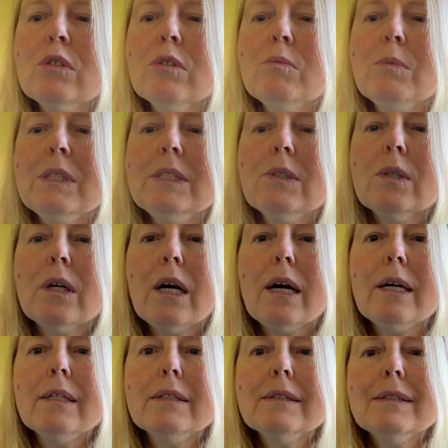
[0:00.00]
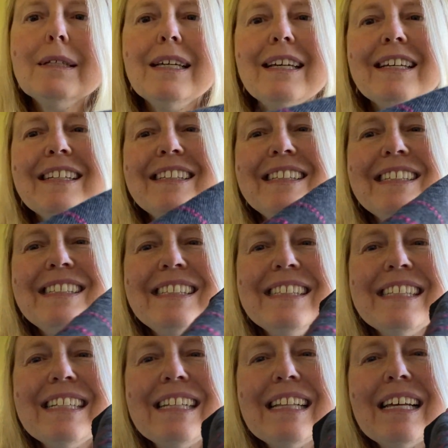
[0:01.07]
Where's your eyes? There's his
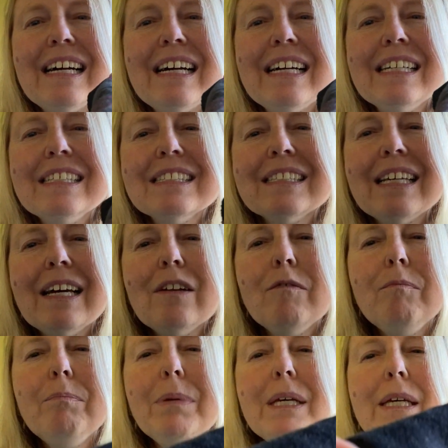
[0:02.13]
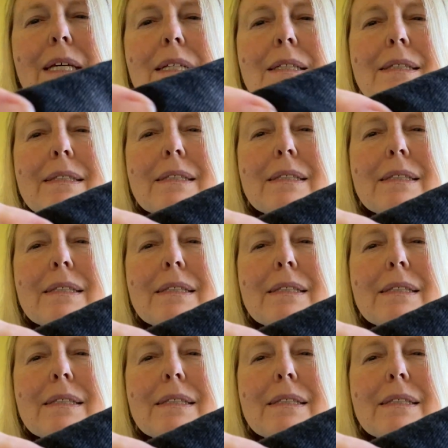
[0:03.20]
little eyes out of beads.